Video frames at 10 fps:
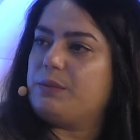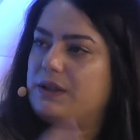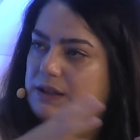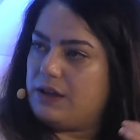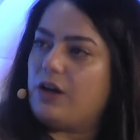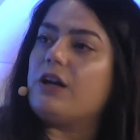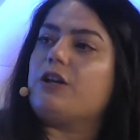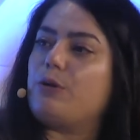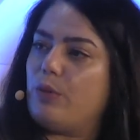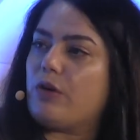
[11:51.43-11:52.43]
because they are in
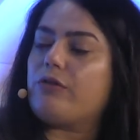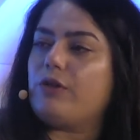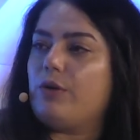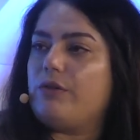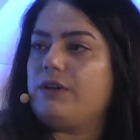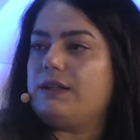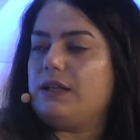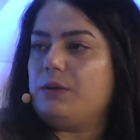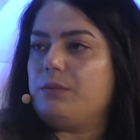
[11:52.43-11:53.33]
the workflow of the team.